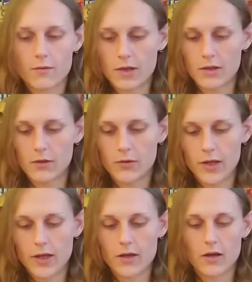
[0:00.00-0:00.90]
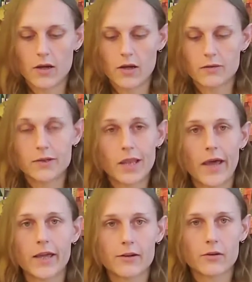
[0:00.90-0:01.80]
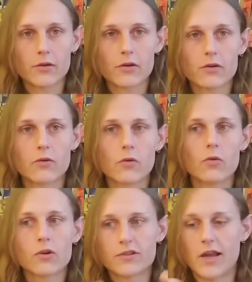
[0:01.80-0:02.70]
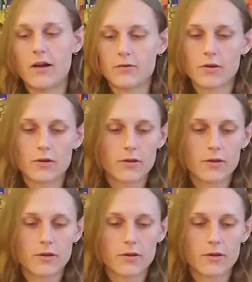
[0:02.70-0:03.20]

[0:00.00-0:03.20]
including light or sound,